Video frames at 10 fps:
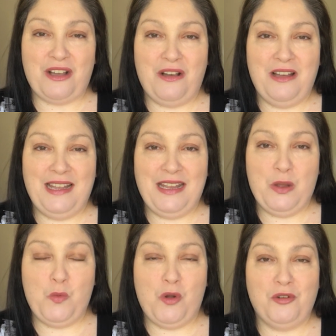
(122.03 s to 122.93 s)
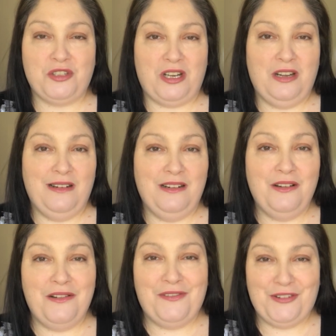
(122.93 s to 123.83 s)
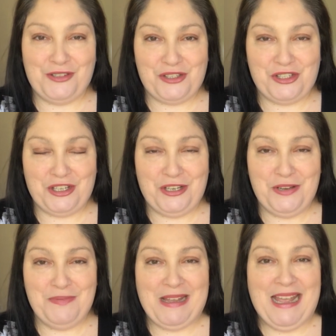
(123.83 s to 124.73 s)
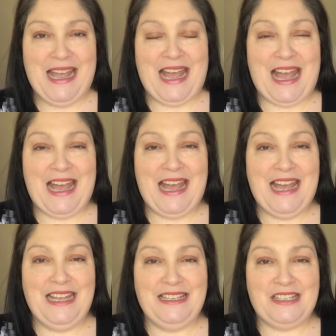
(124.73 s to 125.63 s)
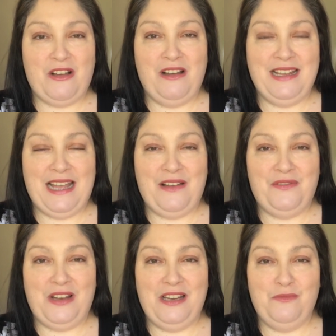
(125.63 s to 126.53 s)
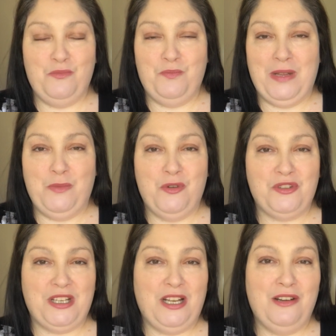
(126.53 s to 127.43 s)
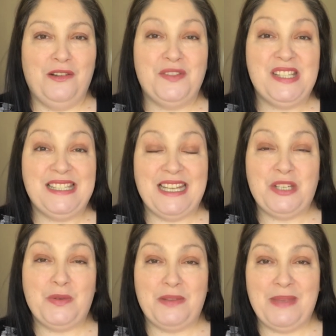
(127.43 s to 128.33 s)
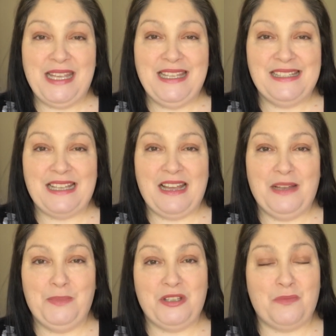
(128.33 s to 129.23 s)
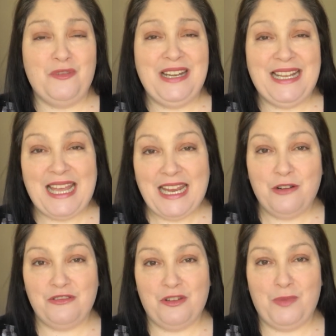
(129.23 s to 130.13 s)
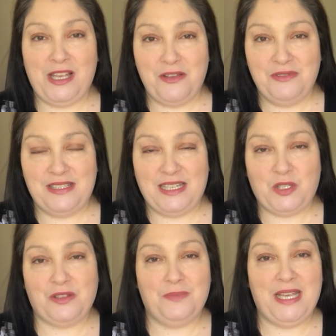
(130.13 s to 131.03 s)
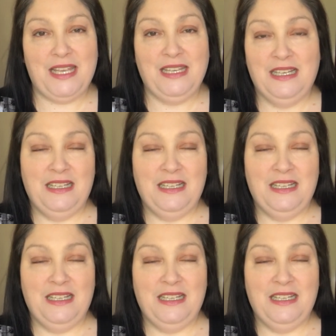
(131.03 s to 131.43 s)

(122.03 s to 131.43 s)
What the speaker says: I watch a lot of Flosstube and I have been watching a lot of Stitch With Me's because I'm really keen on doing my own Stitch With Me.